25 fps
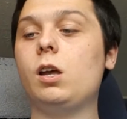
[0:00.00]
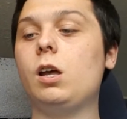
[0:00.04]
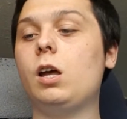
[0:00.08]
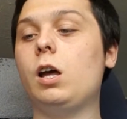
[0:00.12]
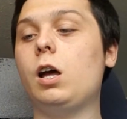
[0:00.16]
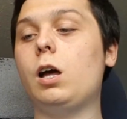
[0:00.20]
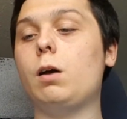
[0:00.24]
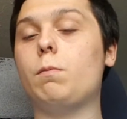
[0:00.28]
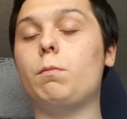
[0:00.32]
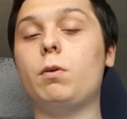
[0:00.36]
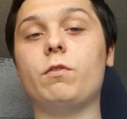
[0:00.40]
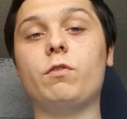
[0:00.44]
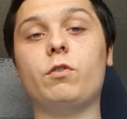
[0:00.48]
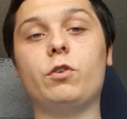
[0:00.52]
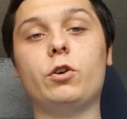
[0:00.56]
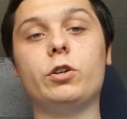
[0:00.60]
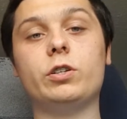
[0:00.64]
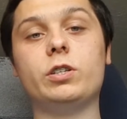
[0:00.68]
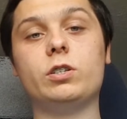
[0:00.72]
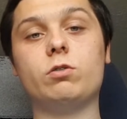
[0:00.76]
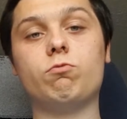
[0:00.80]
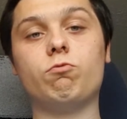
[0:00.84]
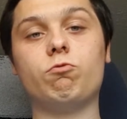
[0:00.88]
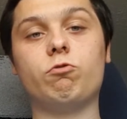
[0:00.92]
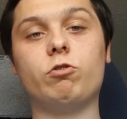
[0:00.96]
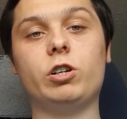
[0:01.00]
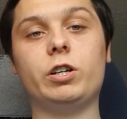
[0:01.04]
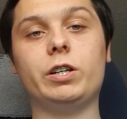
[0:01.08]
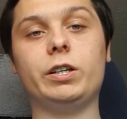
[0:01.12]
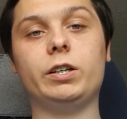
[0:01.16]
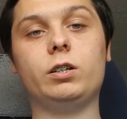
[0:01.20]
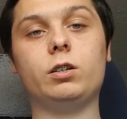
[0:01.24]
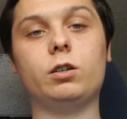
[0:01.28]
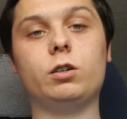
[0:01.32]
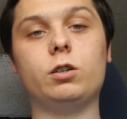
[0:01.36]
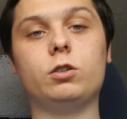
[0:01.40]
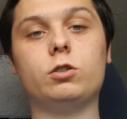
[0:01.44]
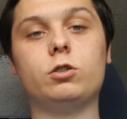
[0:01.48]
I've heard it's really
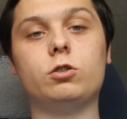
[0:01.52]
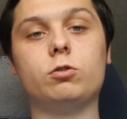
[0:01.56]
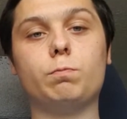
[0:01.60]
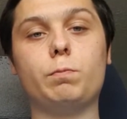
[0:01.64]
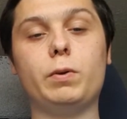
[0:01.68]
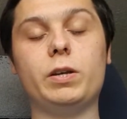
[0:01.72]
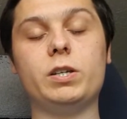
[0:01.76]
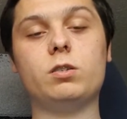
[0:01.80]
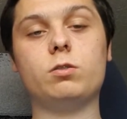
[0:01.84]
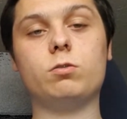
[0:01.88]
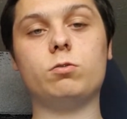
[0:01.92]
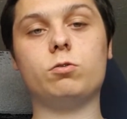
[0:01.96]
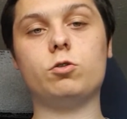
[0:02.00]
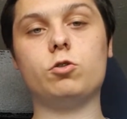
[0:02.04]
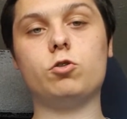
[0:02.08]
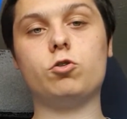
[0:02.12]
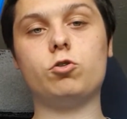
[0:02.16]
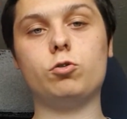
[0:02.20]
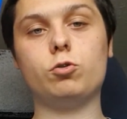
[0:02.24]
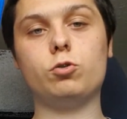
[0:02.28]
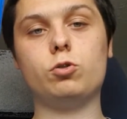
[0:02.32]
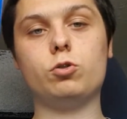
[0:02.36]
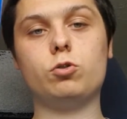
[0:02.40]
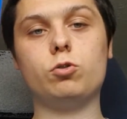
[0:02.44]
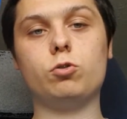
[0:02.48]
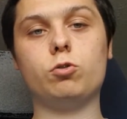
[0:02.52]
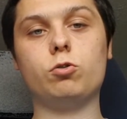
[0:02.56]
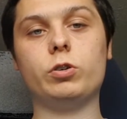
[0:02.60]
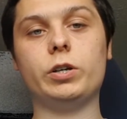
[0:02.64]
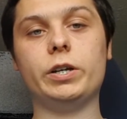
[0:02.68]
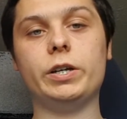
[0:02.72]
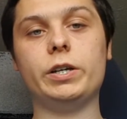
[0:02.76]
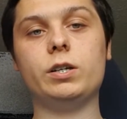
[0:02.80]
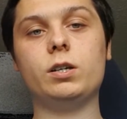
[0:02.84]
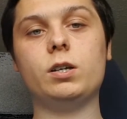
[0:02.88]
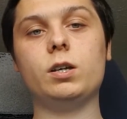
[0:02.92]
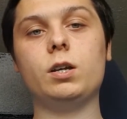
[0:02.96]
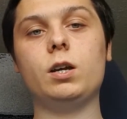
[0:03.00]
good, based on a true
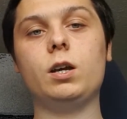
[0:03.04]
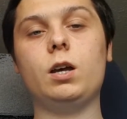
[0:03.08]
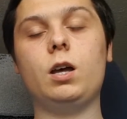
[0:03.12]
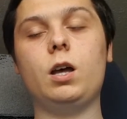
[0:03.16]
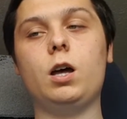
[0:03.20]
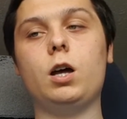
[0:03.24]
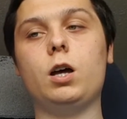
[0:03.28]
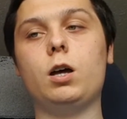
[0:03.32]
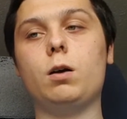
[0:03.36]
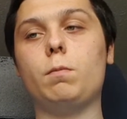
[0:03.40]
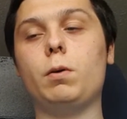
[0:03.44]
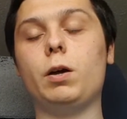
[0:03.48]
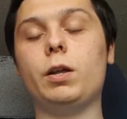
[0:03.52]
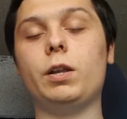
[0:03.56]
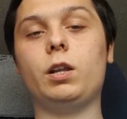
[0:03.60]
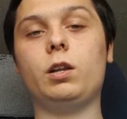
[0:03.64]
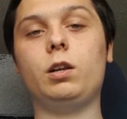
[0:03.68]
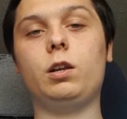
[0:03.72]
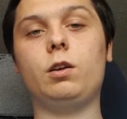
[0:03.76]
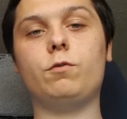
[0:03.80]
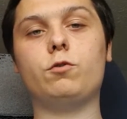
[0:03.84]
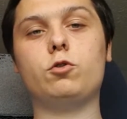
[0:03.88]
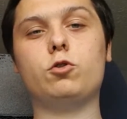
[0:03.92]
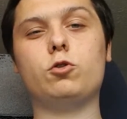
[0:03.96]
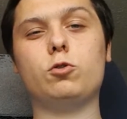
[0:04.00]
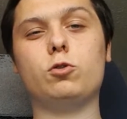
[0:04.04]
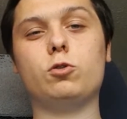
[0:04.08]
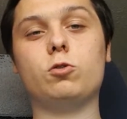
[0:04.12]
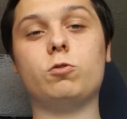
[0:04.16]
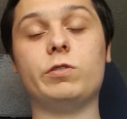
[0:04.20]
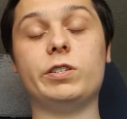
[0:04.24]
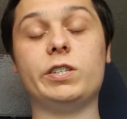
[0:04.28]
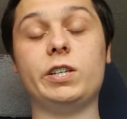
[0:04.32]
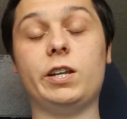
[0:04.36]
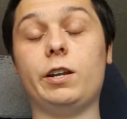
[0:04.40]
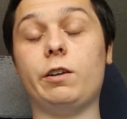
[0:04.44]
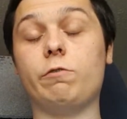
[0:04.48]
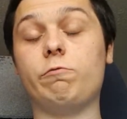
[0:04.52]
story, and I love true
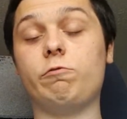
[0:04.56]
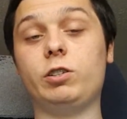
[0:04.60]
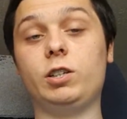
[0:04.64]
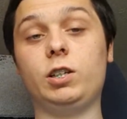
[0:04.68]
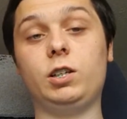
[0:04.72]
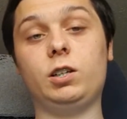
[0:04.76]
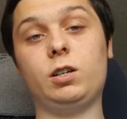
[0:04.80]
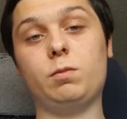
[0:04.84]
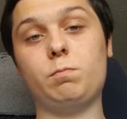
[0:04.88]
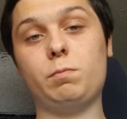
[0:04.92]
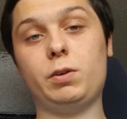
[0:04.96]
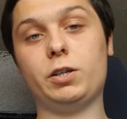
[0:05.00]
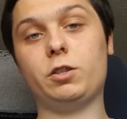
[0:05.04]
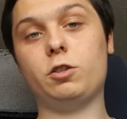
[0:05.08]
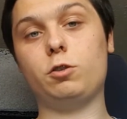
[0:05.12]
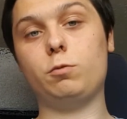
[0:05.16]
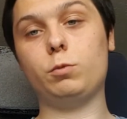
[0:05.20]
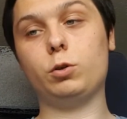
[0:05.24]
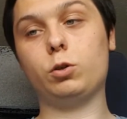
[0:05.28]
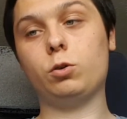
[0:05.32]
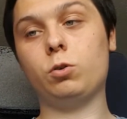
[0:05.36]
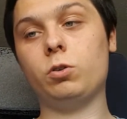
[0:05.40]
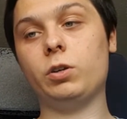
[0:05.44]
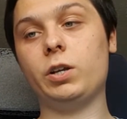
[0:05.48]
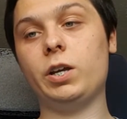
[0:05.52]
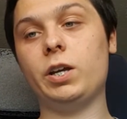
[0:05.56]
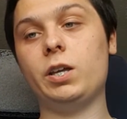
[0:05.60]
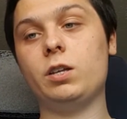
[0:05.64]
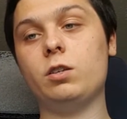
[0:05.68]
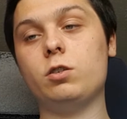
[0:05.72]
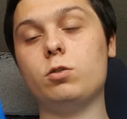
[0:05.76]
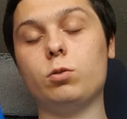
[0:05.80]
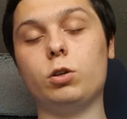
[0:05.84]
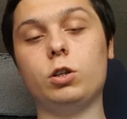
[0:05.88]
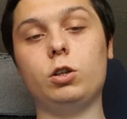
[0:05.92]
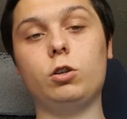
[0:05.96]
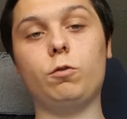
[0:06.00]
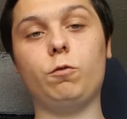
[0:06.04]
stories, and I really like Matthew McConaughey,
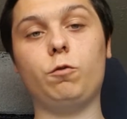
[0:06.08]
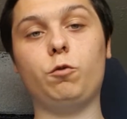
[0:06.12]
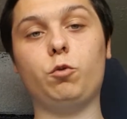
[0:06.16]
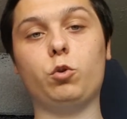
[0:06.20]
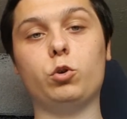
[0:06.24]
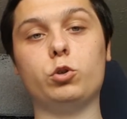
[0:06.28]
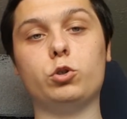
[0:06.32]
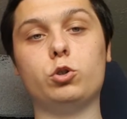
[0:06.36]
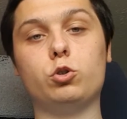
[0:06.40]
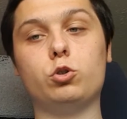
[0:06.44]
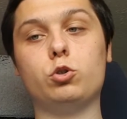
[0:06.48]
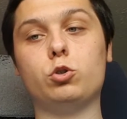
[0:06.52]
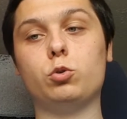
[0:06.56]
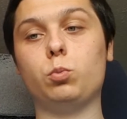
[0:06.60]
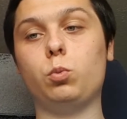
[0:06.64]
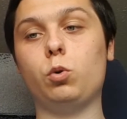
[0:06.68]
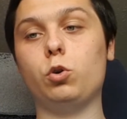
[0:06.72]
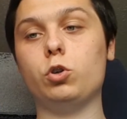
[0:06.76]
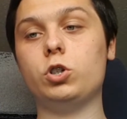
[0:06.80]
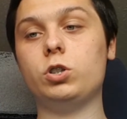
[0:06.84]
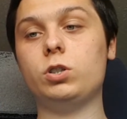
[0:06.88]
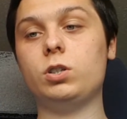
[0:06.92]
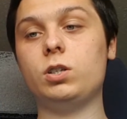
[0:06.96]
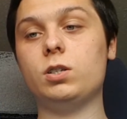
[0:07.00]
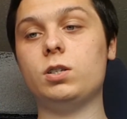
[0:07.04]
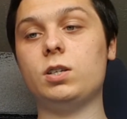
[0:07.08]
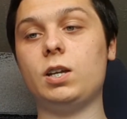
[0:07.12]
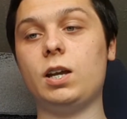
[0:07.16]
so I look forward to watching this.